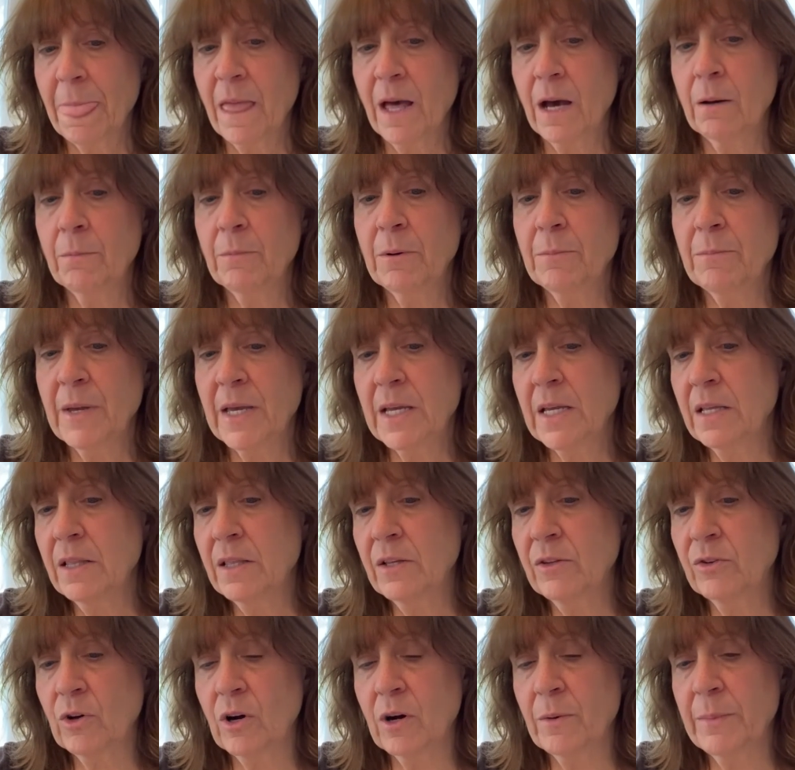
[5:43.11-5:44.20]
I'll be making
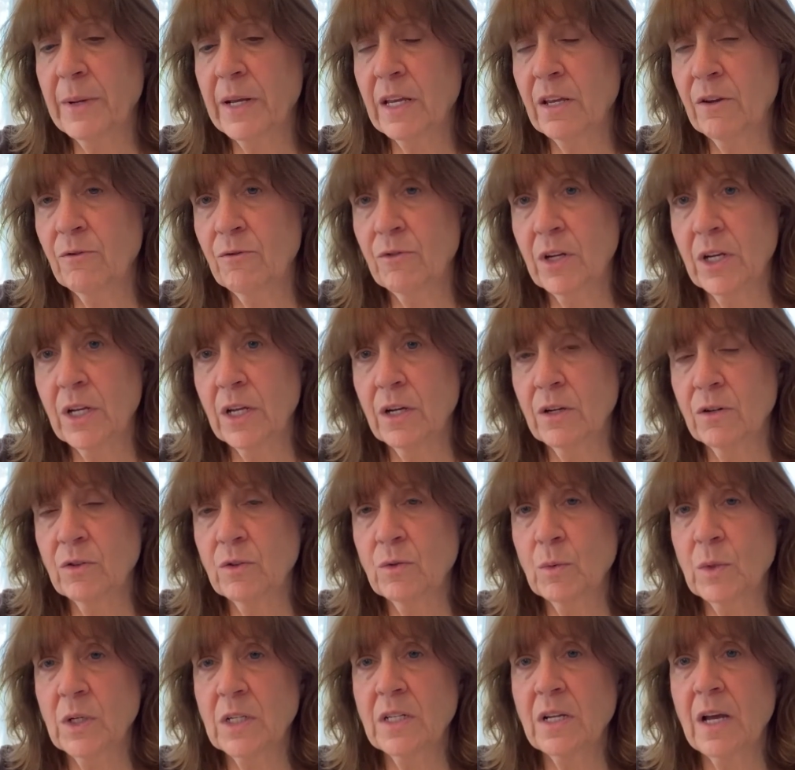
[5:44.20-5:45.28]
these art making videos
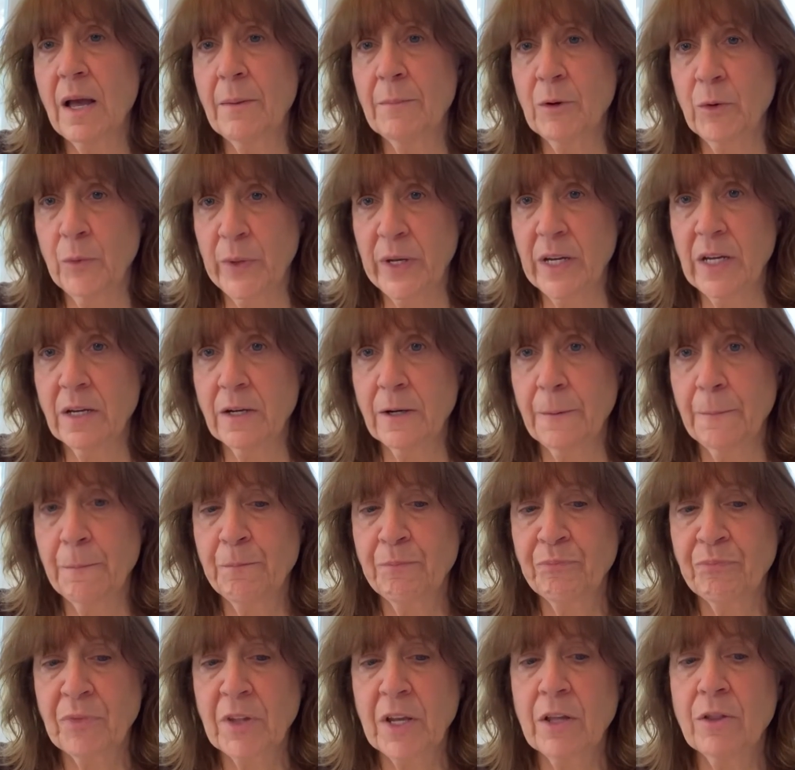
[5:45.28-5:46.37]
one time a week
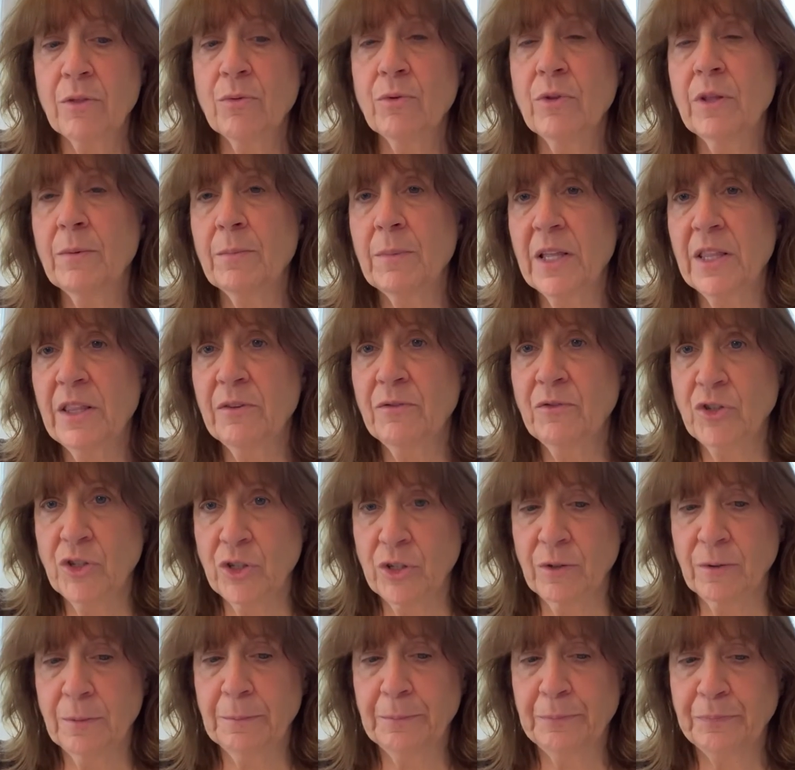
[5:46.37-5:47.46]
through the month of
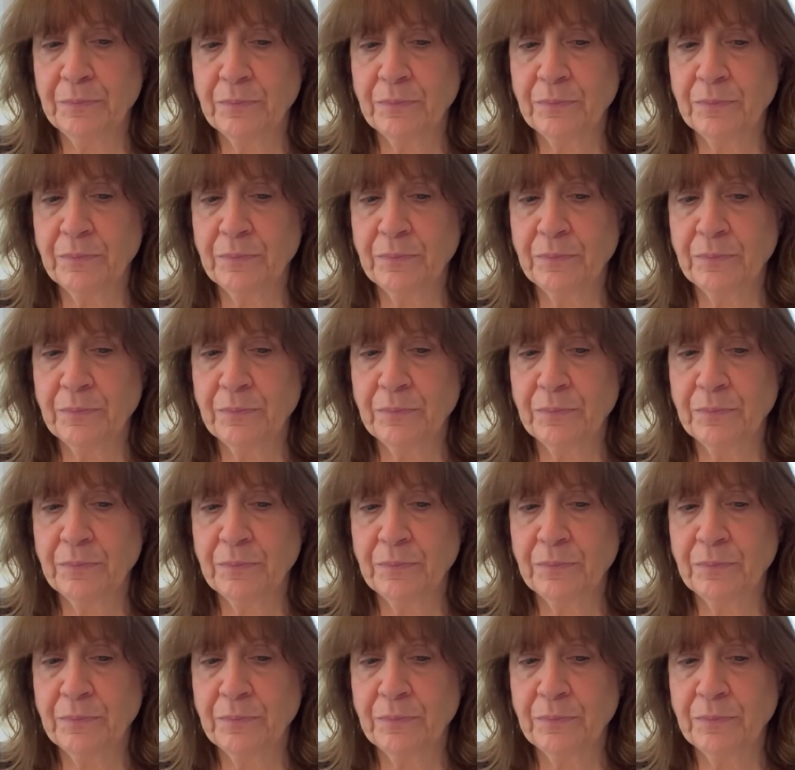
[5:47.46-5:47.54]
June.